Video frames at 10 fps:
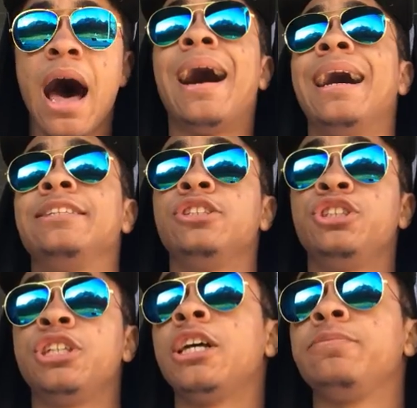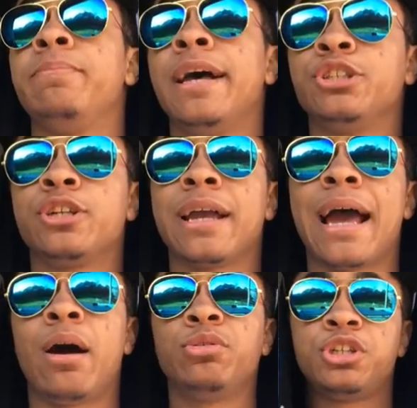I suggest
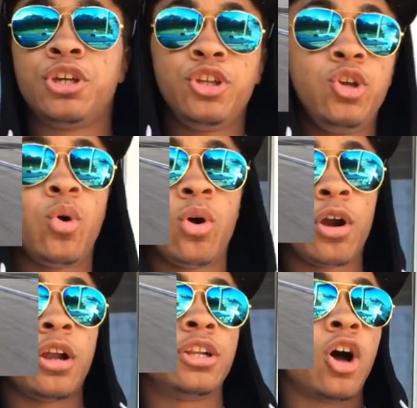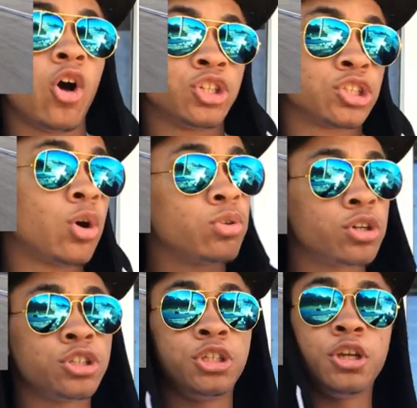measuring out your
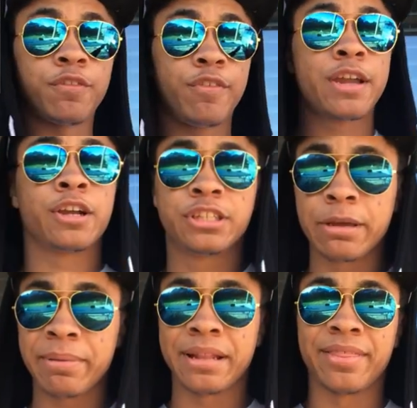shoulder to your fingertip,